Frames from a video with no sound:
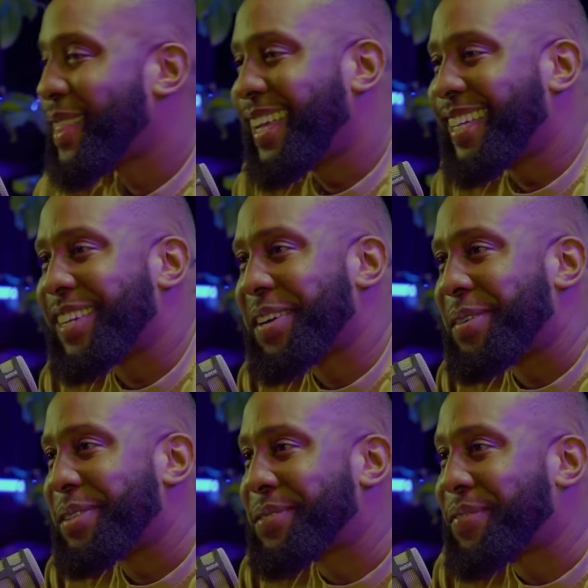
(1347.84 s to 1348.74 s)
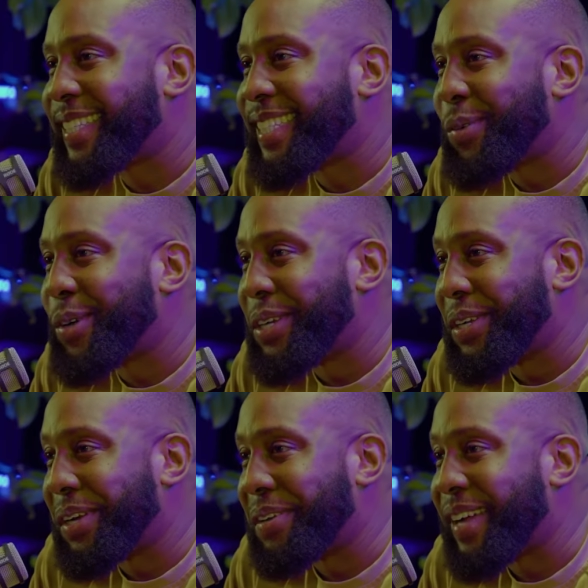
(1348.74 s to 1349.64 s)
Instagram just finds out what you
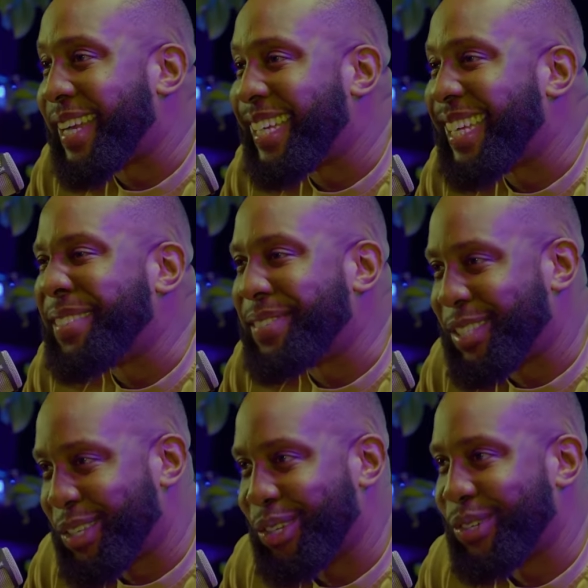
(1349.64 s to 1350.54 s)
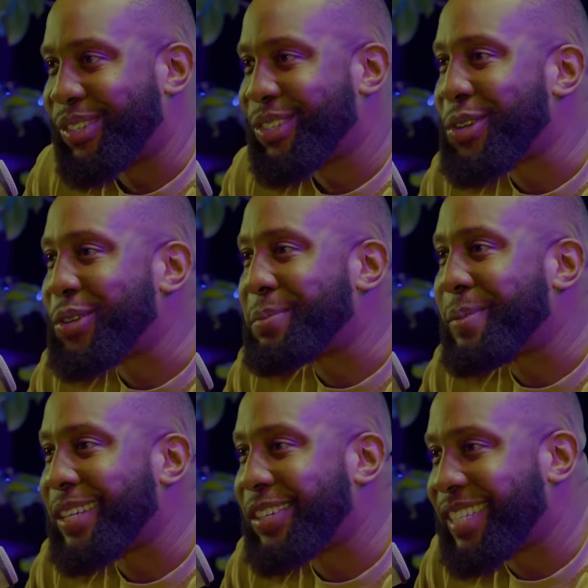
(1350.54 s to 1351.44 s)
love and they give it to you. So you
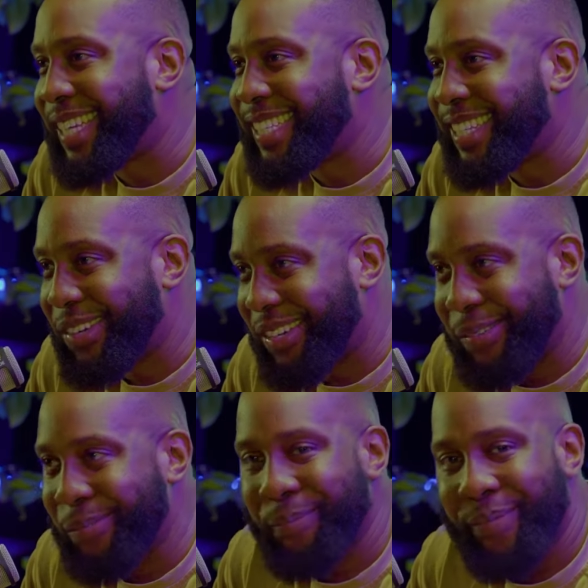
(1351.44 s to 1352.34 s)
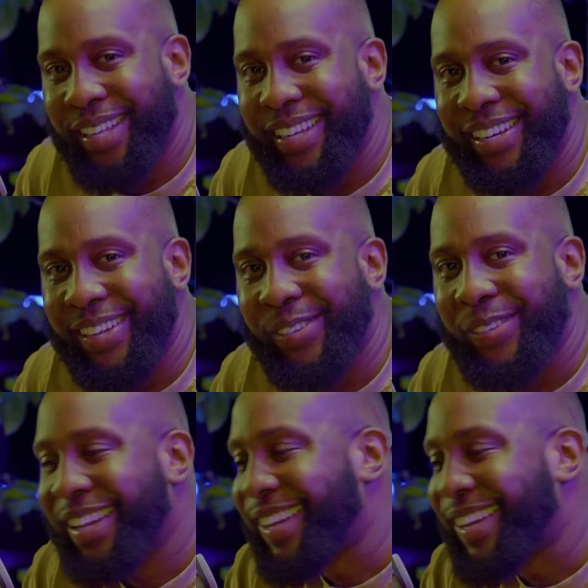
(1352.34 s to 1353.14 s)
spend your data on them, you know?